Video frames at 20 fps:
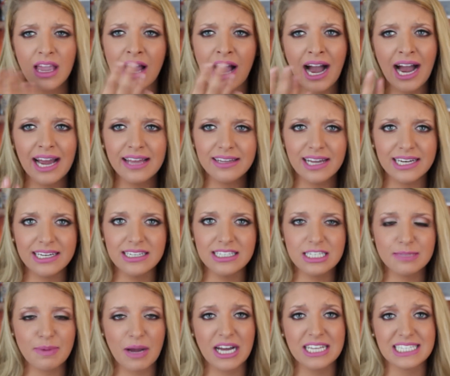
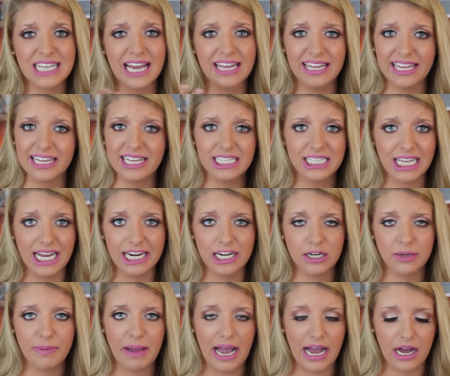highlighting spots, I like a
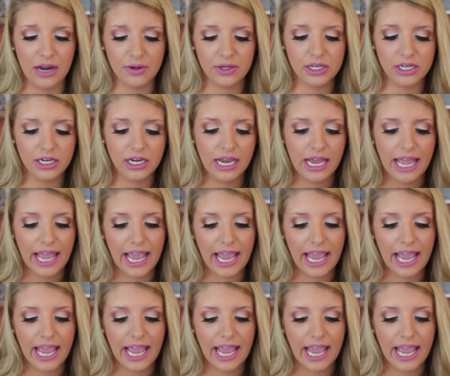lighter powder,